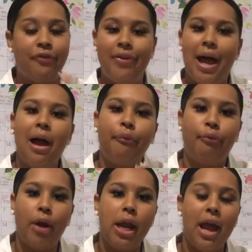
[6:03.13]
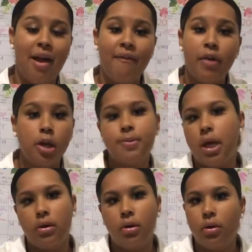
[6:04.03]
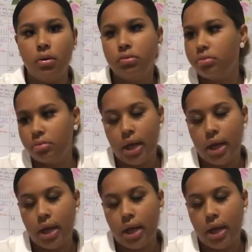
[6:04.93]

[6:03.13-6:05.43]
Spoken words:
flat rate envelopes. I don't know.